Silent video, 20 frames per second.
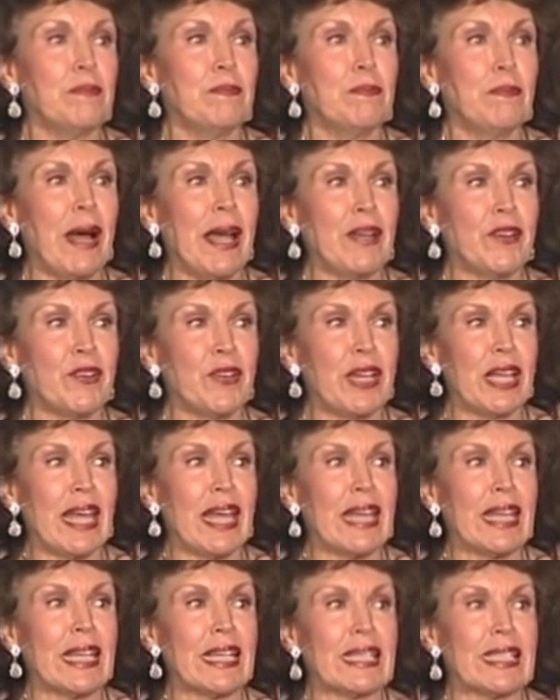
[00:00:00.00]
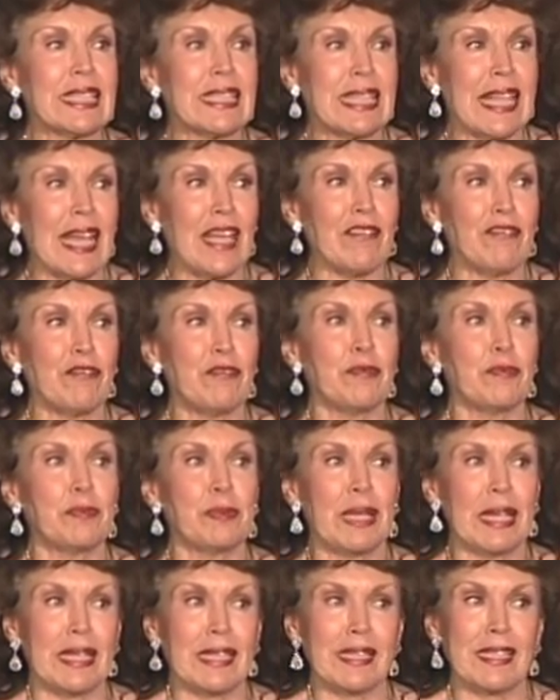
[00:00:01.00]
by creating safe
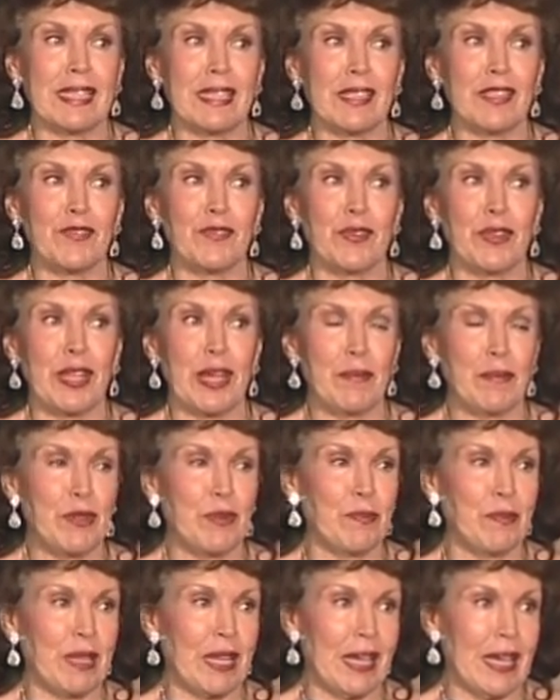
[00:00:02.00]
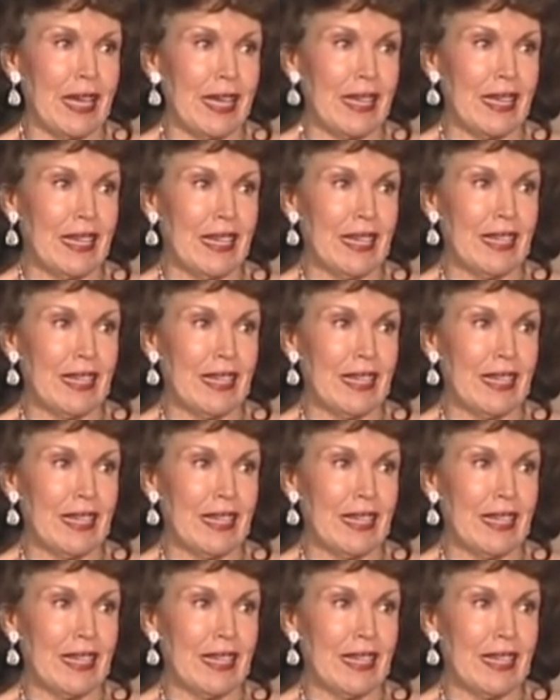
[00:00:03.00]
places for them to play.